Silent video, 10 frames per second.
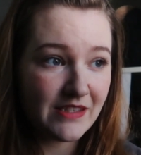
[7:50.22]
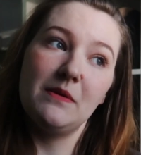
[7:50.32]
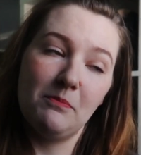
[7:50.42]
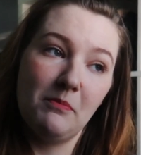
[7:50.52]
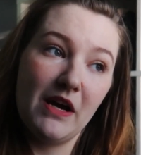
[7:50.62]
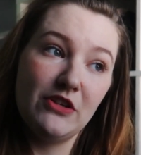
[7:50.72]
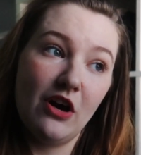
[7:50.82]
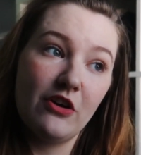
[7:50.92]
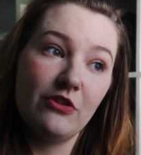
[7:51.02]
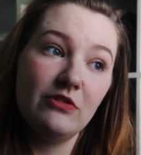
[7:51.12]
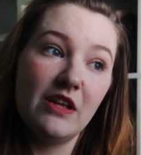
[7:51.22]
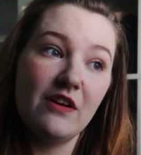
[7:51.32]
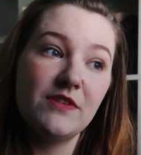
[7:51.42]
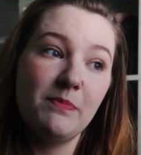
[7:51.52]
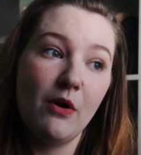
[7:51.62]
My daughter loves
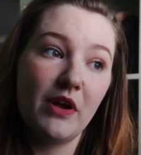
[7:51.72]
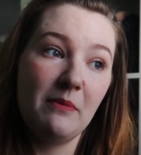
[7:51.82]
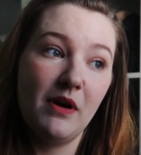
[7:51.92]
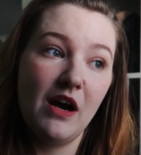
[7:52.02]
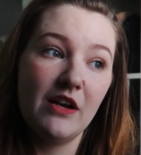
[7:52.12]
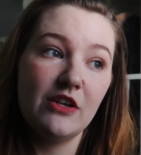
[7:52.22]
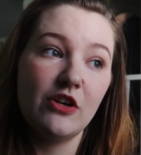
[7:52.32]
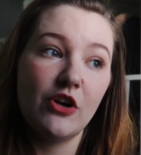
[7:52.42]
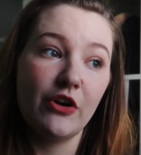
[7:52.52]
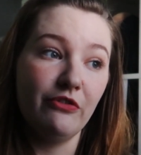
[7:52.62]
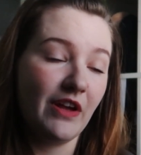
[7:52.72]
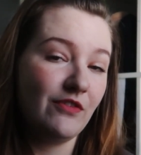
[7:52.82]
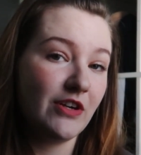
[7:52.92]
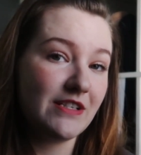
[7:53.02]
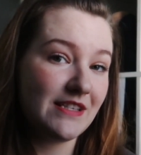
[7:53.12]
Pokemon. Her favorite
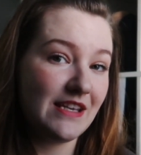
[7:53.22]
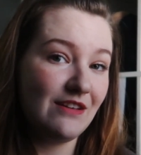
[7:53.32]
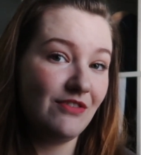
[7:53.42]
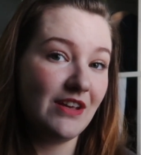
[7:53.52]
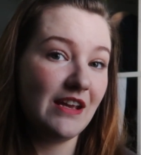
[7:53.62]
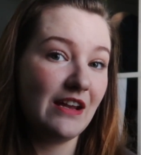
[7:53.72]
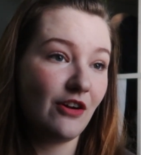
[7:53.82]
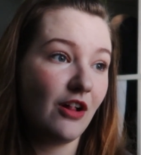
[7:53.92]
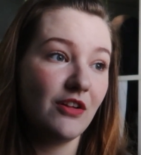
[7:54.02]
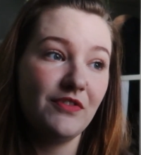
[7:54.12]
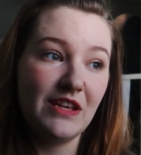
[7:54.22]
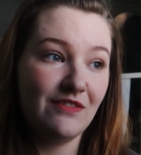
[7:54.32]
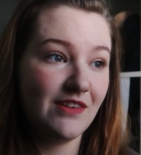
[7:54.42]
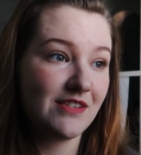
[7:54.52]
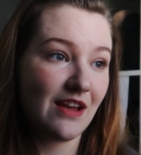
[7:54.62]
is Eevee and all of
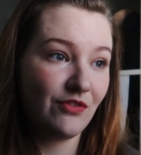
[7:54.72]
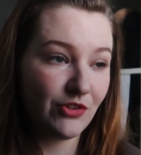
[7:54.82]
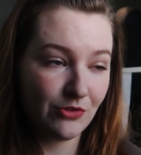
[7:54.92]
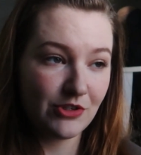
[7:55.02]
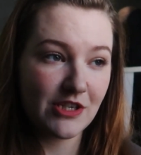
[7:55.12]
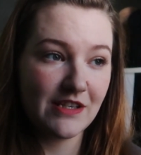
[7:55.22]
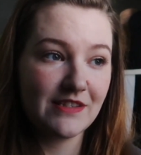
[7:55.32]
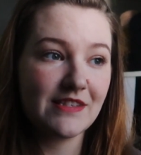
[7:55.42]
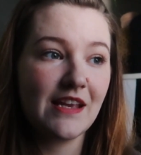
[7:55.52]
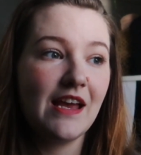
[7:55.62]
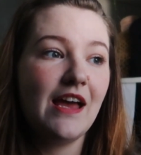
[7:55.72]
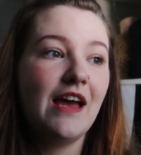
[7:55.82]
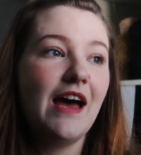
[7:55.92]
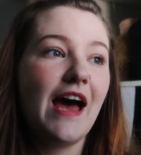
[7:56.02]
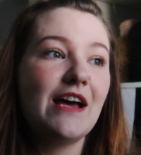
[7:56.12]
Eevee's evolutions,
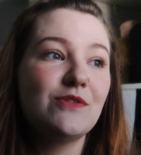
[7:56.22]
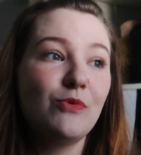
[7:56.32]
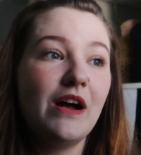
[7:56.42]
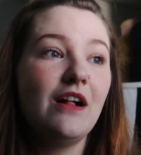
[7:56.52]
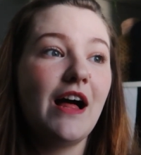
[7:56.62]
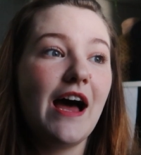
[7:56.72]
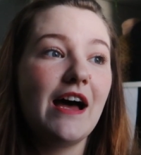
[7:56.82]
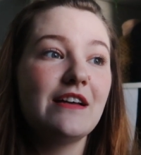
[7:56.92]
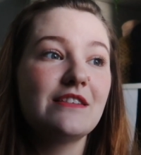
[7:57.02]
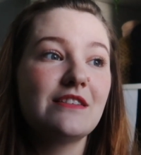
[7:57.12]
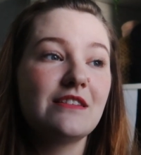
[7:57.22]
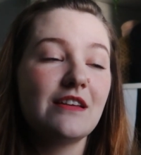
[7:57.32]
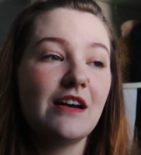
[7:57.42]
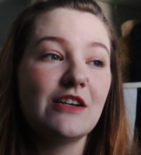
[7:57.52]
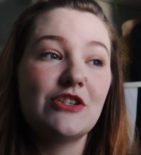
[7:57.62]
as well as
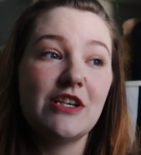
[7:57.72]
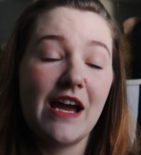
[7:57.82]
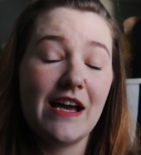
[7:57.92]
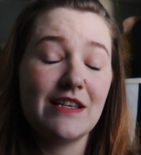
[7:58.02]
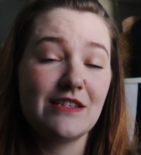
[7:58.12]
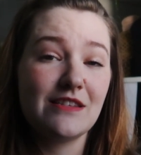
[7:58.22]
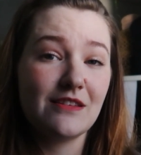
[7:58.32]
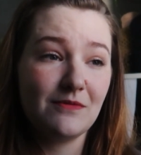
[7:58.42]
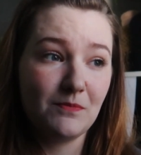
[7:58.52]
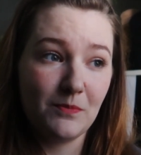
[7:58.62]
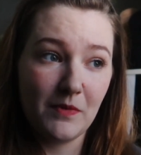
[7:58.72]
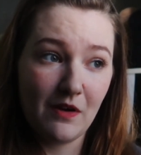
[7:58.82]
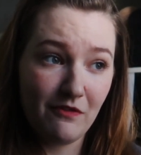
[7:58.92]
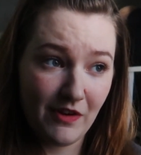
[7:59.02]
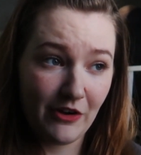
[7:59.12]
she has a
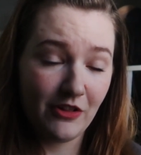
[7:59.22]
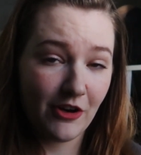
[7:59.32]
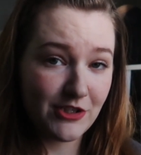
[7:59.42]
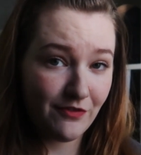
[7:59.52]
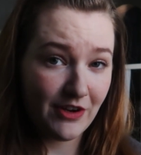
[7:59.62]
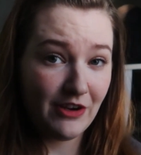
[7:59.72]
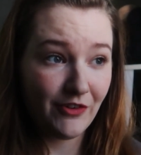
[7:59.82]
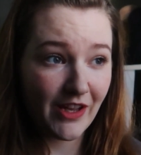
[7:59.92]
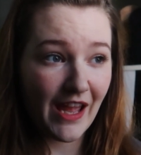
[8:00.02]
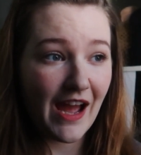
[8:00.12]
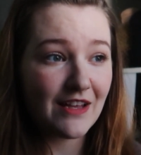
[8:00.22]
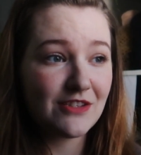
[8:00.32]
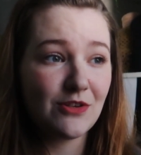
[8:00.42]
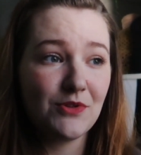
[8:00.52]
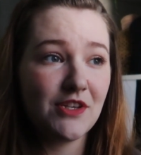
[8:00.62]
very large affinity for cats, so
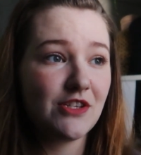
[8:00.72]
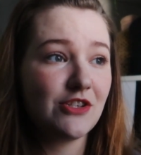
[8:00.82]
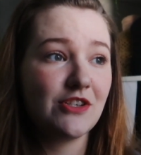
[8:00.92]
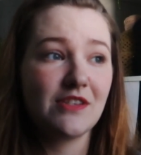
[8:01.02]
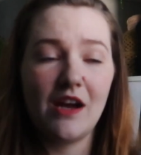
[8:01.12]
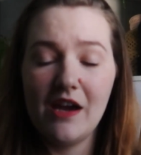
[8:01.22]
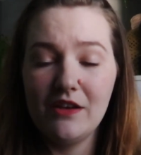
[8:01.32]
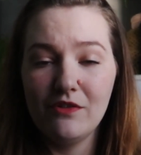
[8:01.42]
this is just kind of